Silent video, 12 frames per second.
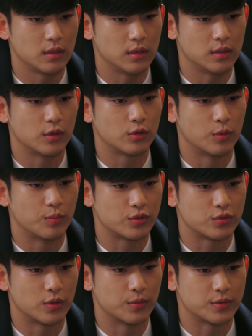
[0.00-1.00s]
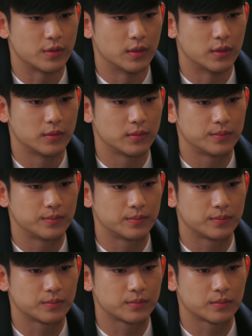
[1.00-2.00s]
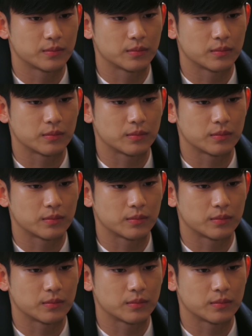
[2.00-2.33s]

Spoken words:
assured him that he wasn't at fault, as he hadn't